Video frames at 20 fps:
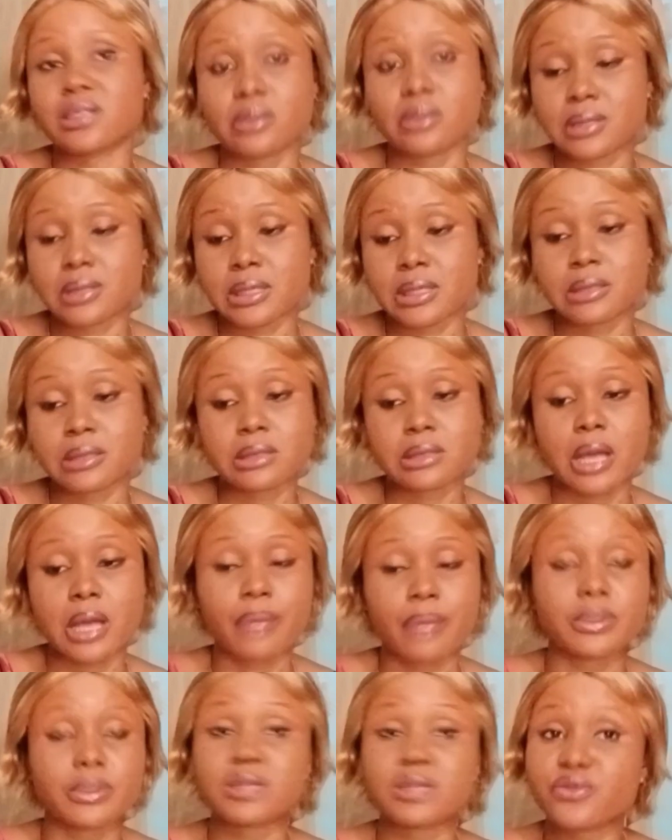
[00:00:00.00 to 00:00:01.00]
your skin
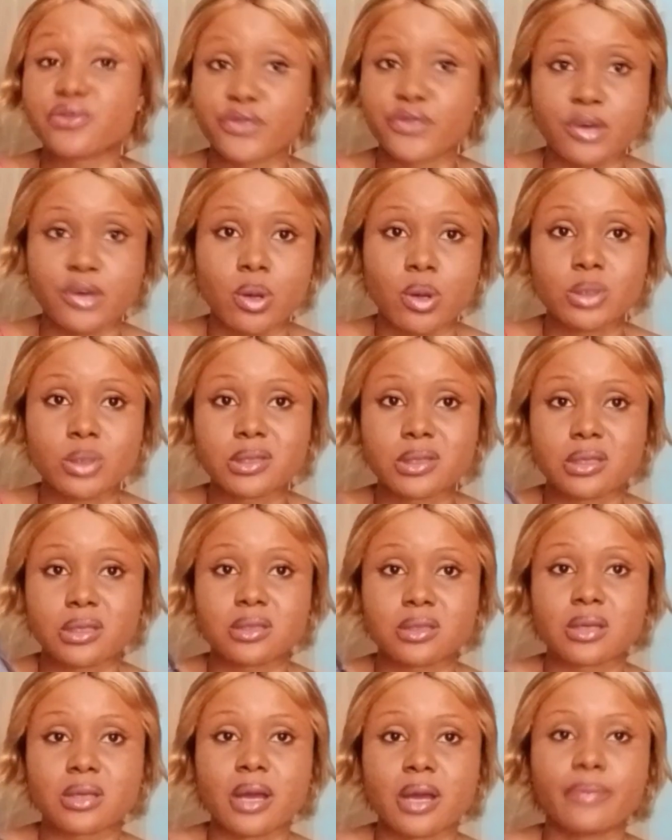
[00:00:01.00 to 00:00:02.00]
type. It's for all skin
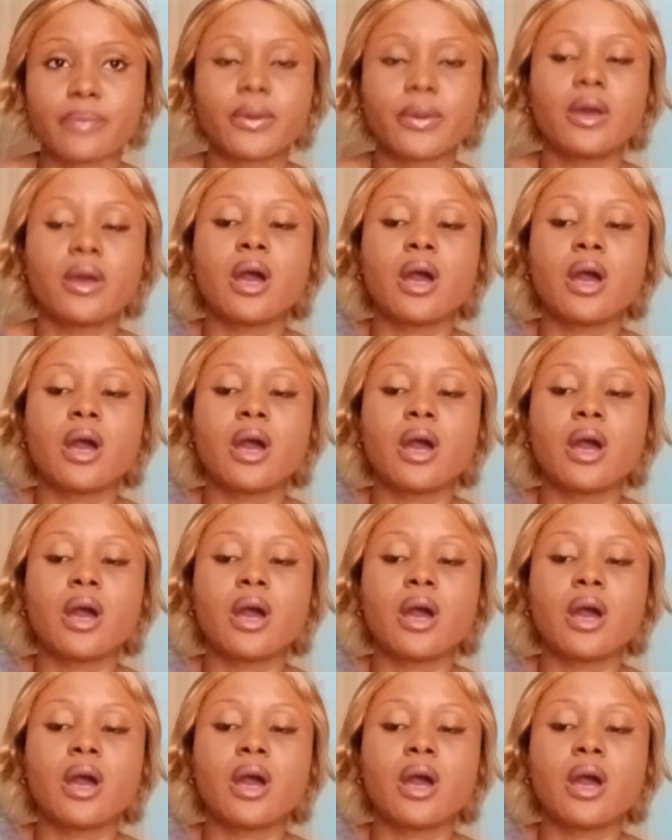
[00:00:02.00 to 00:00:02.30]
type.